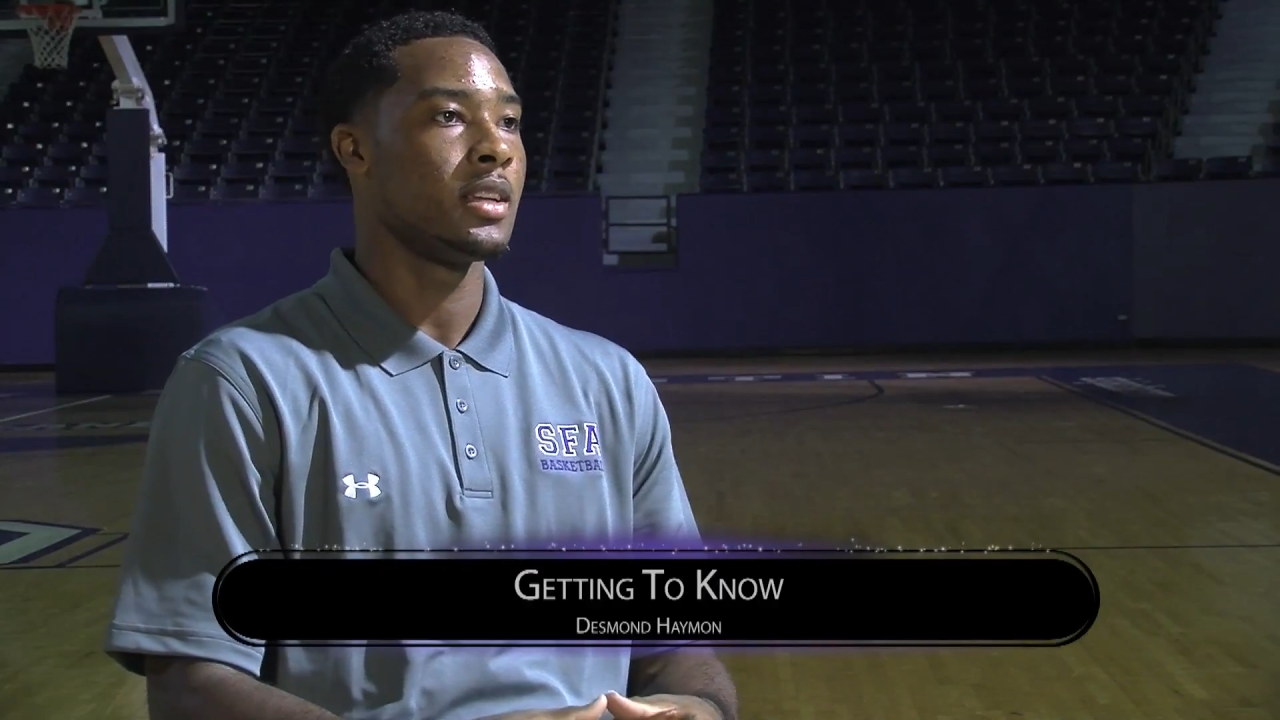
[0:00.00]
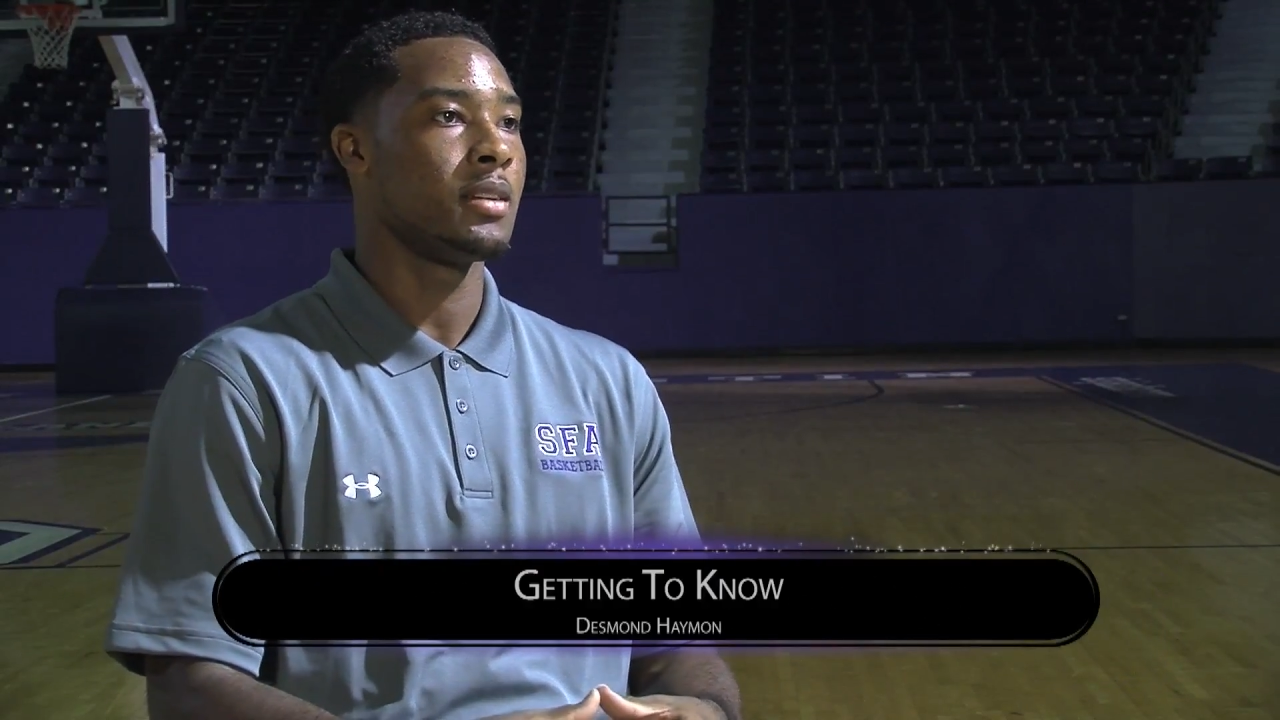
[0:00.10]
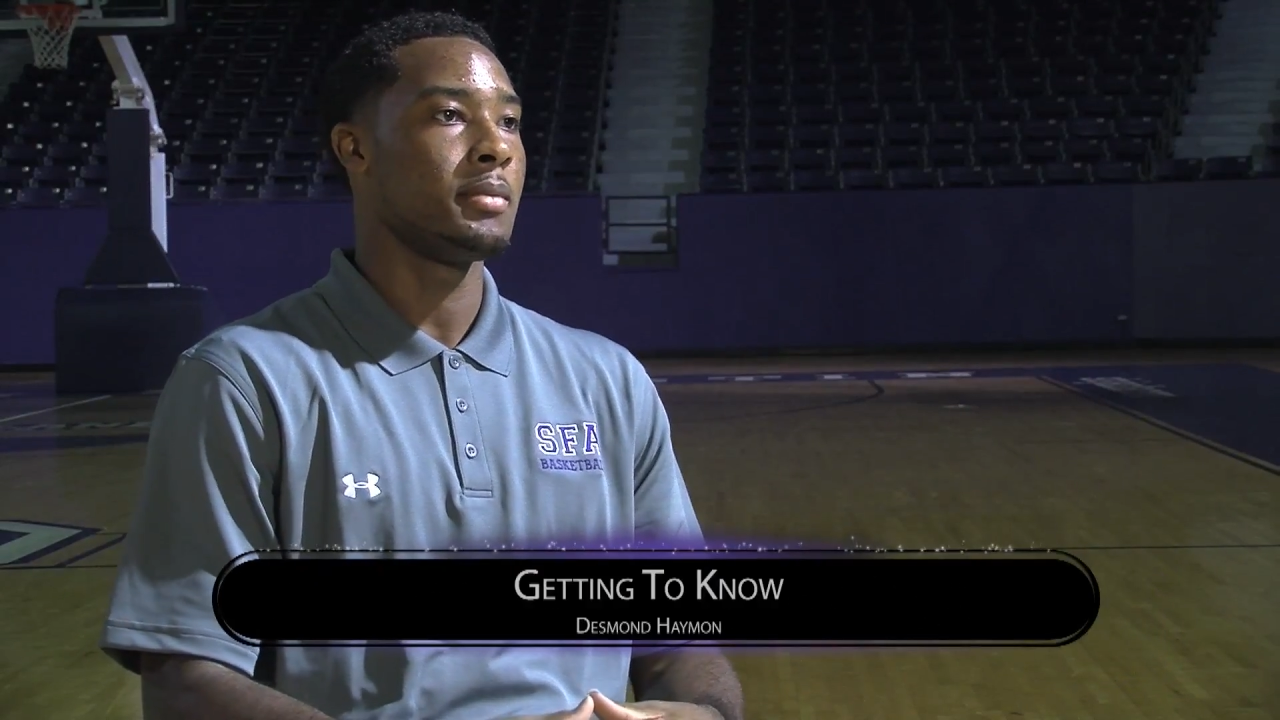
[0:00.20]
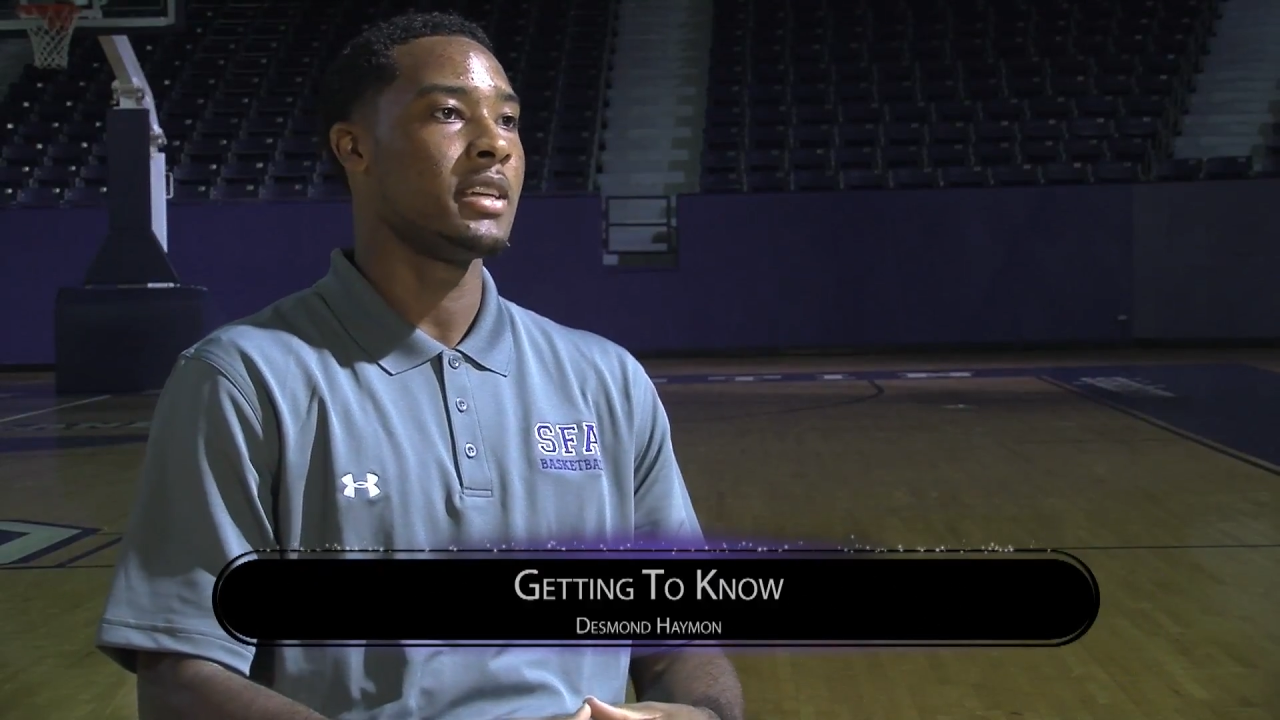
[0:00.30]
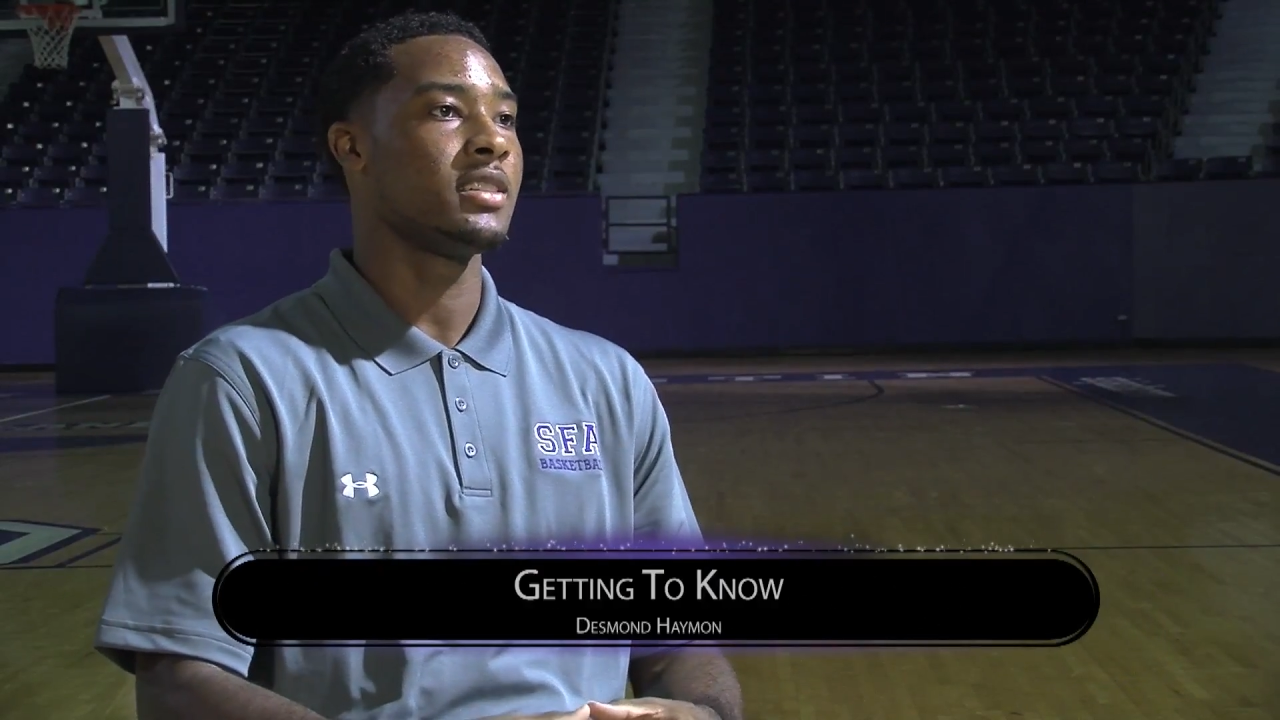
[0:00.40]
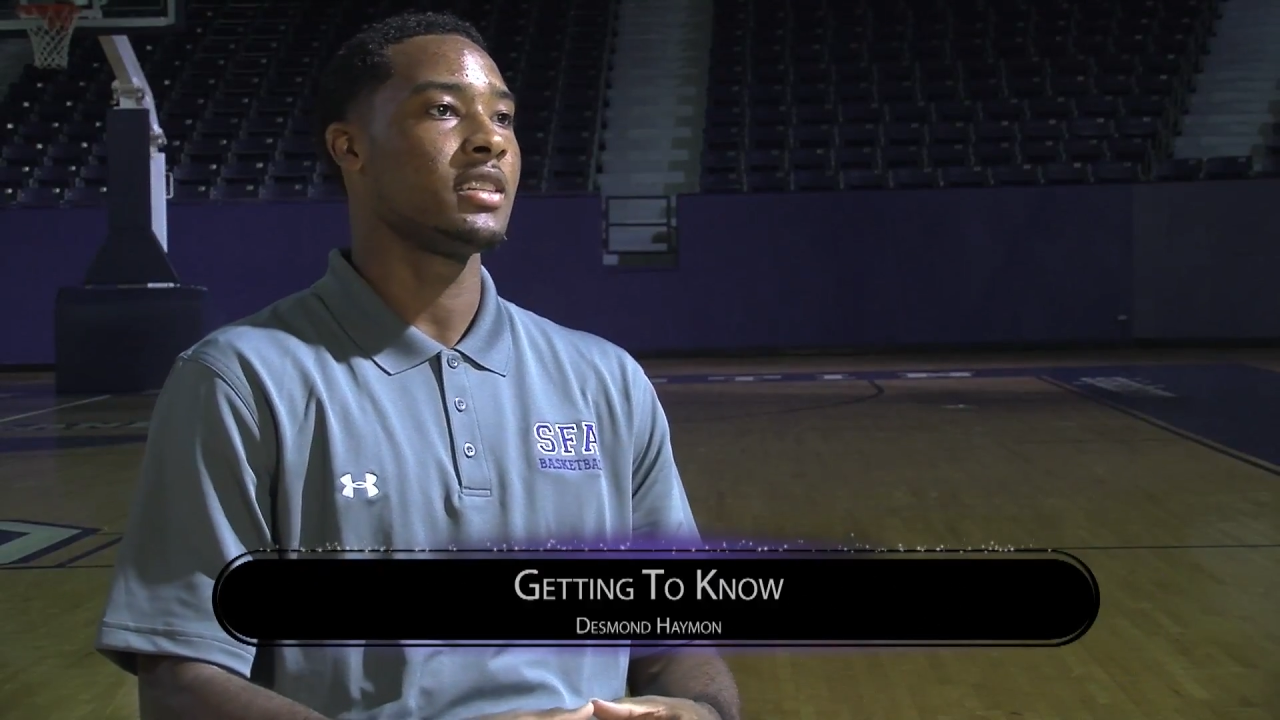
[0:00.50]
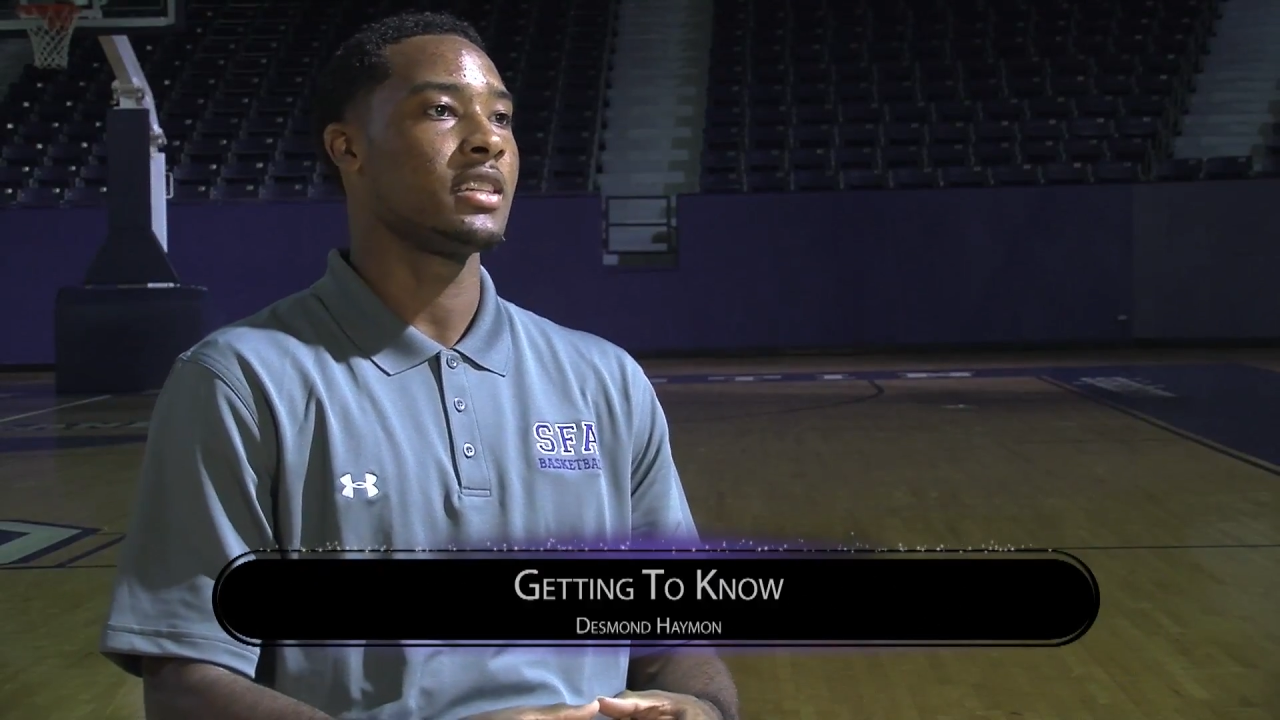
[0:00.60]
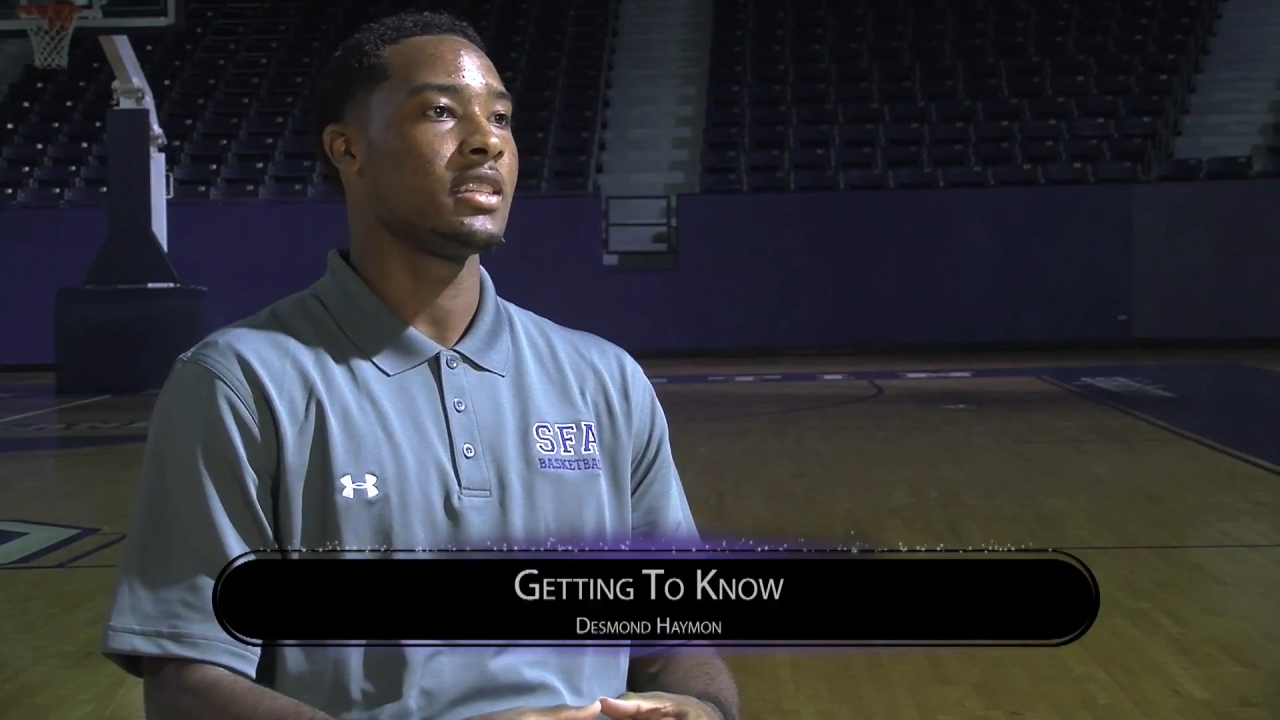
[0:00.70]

and I'm majoring in